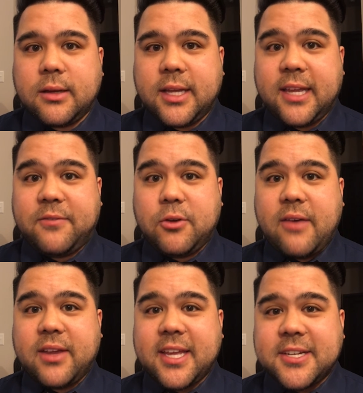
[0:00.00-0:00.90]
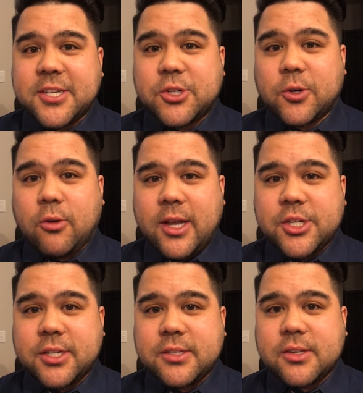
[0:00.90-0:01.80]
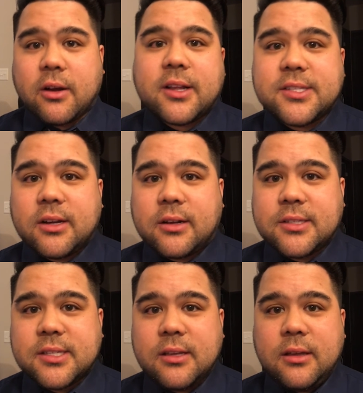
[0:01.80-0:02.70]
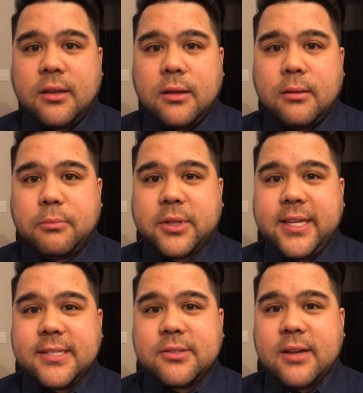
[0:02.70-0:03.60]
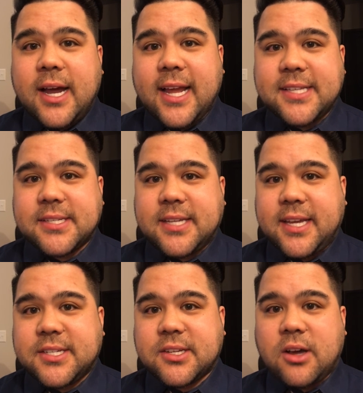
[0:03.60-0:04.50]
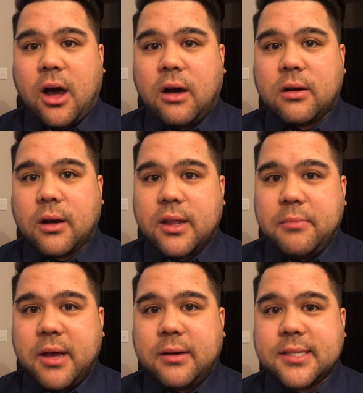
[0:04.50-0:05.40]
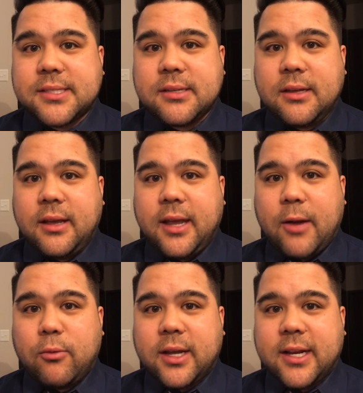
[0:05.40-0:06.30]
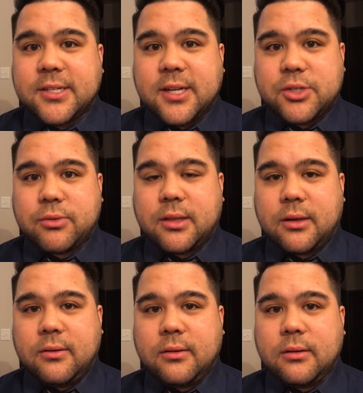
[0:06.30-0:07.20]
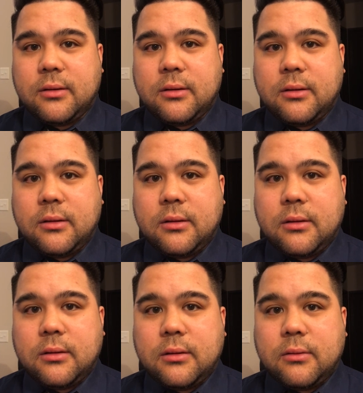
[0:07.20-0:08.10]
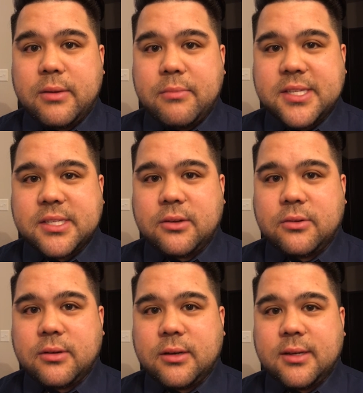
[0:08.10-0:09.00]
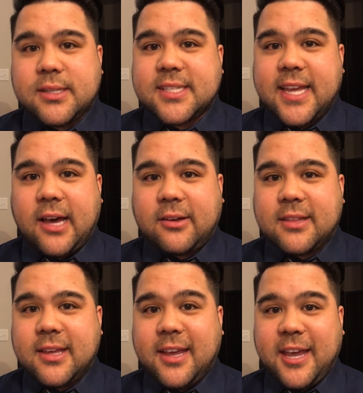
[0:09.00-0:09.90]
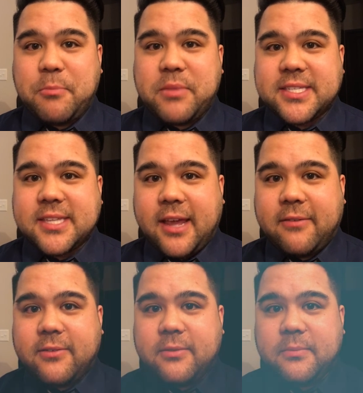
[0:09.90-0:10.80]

If you have any additional questions or concerns, please do not hesitate to call or email us and we'll get in touch with you. We miss you, stay healthy, and be safe.